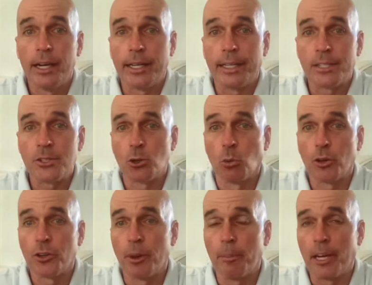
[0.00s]
Uh, it's no
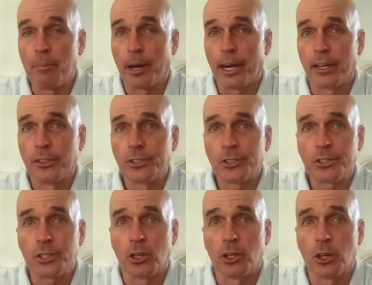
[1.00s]
wonder that many
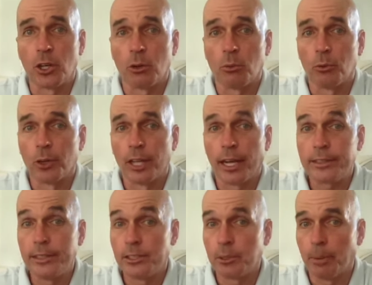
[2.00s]
buyers are
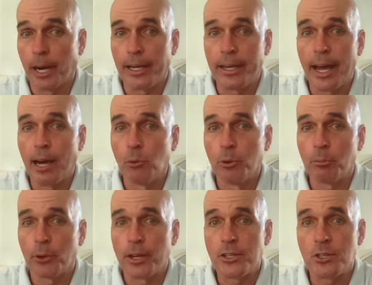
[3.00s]
reluctant to buy now when
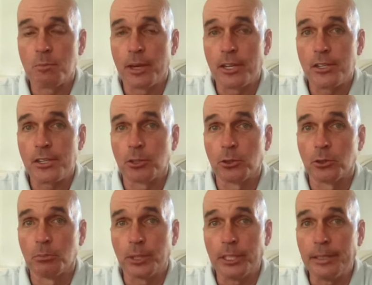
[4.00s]
prices may
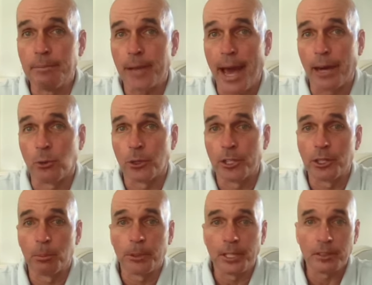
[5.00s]
still be at or
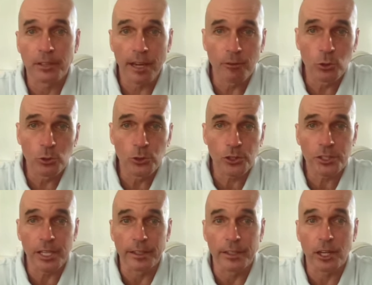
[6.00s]
near peak
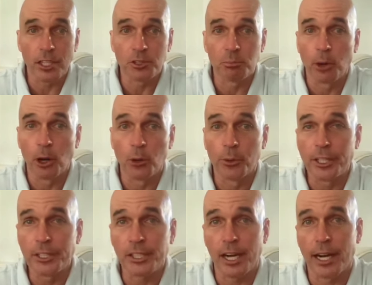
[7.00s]
levels and the cost of
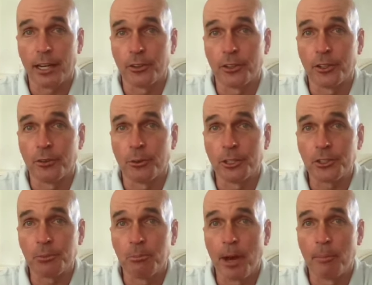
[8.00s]
borrowing is higher than in
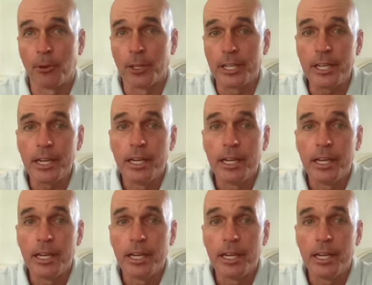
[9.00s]
recent memory.